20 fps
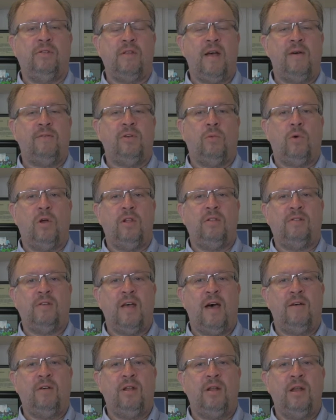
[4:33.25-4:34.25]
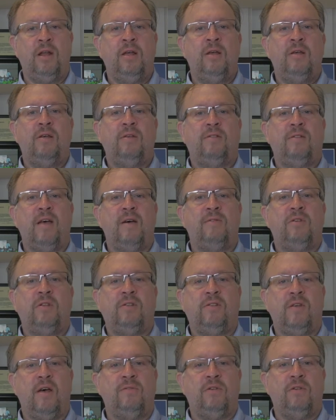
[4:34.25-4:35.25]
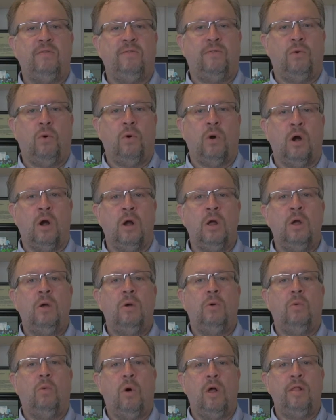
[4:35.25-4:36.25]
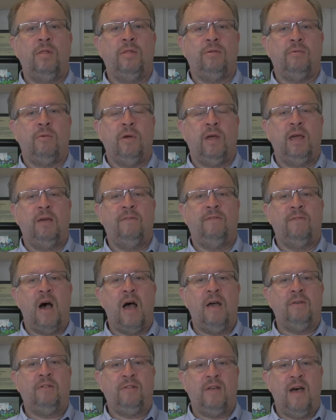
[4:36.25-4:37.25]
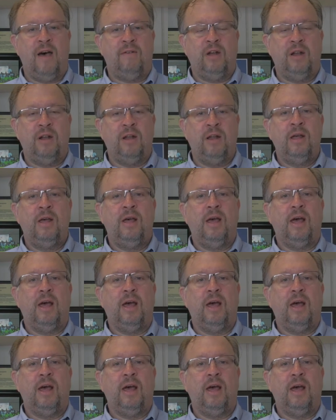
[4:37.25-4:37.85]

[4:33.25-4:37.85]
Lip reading: 717-774-1357.